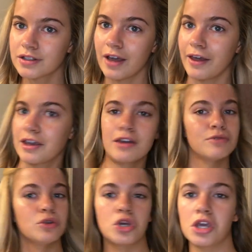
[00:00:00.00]
I like it
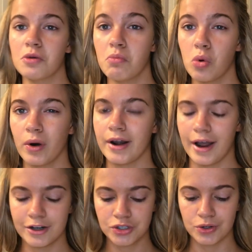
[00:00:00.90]
looking more
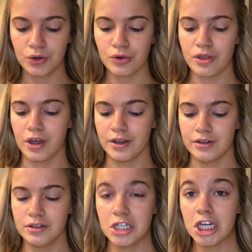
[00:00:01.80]
natural
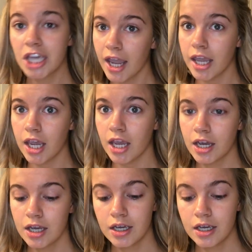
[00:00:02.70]
than cakey.